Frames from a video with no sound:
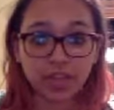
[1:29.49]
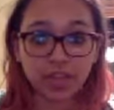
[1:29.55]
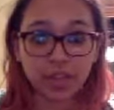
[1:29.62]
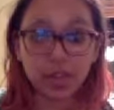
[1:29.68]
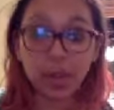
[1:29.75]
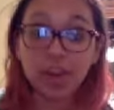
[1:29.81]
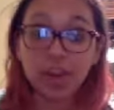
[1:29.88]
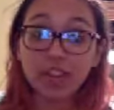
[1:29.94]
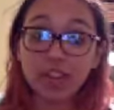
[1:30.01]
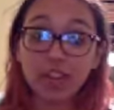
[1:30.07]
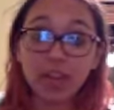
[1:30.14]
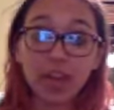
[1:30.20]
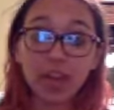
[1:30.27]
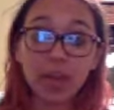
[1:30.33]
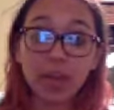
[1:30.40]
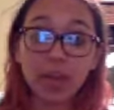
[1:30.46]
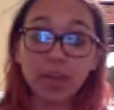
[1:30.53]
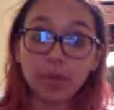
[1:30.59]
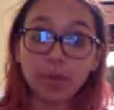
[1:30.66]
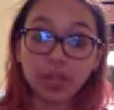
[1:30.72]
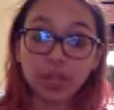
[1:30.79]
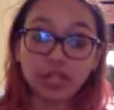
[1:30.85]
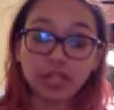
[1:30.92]
Apparently, I'm
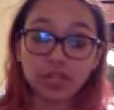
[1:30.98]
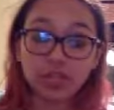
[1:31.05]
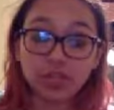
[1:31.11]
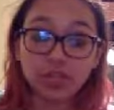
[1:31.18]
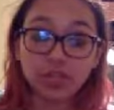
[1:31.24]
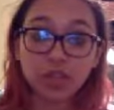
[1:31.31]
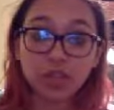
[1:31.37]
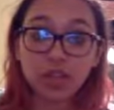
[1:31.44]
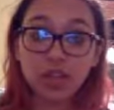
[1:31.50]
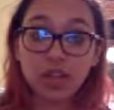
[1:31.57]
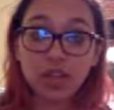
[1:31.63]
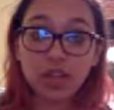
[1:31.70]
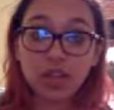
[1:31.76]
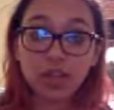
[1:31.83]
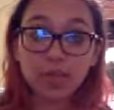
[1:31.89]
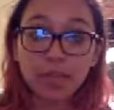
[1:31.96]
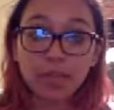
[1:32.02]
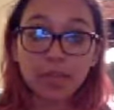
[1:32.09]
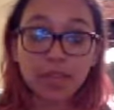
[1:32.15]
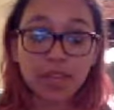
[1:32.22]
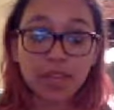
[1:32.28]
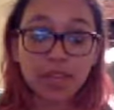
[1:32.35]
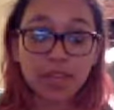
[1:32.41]
going to
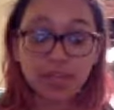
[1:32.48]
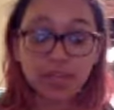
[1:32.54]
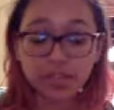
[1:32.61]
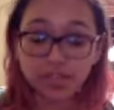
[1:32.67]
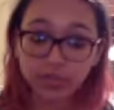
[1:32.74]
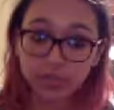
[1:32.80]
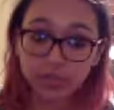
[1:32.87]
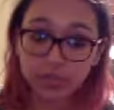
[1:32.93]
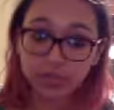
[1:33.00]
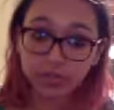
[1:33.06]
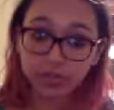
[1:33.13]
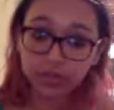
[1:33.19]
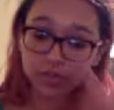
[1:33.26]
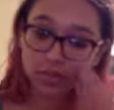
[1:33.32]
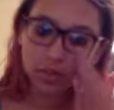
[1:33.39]
be interviewed